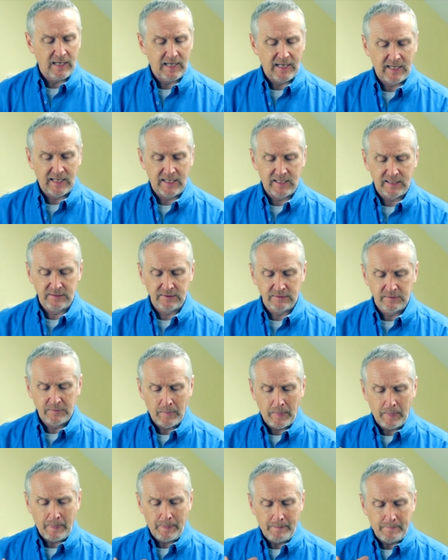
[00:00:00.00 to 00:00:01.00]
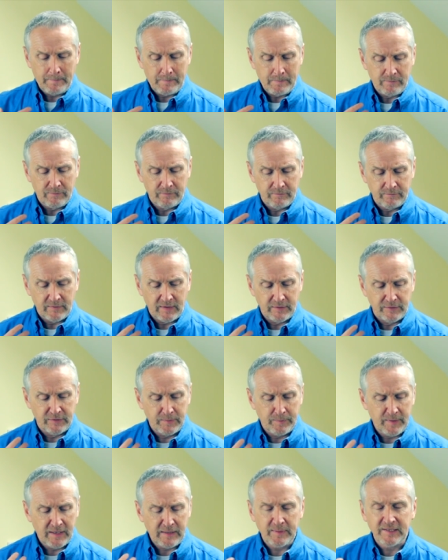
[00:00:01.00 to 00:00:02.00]
And
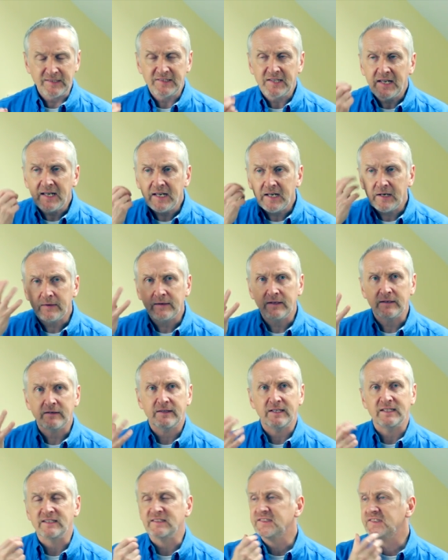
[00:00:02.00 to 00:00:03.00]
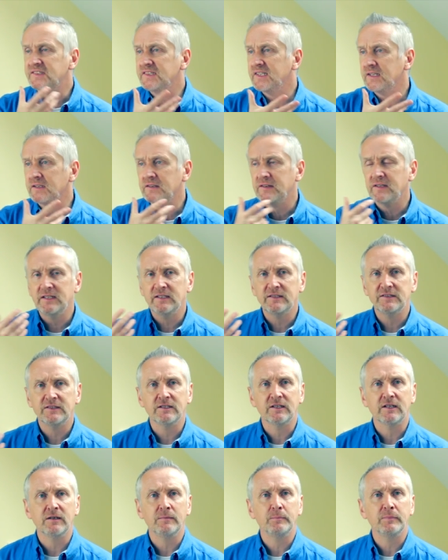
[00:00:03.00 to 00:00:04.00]
the baby is hearing things, seeing things
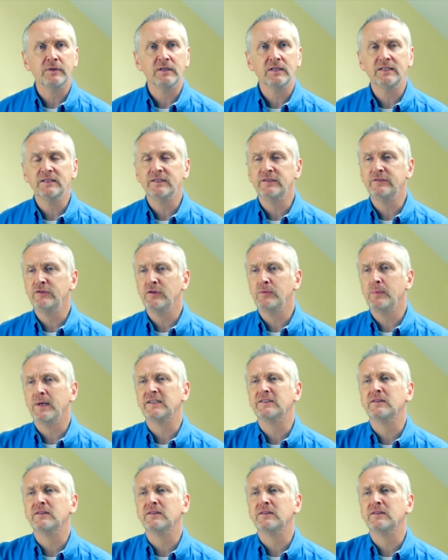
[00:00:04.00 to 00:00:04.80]
in a completely new way.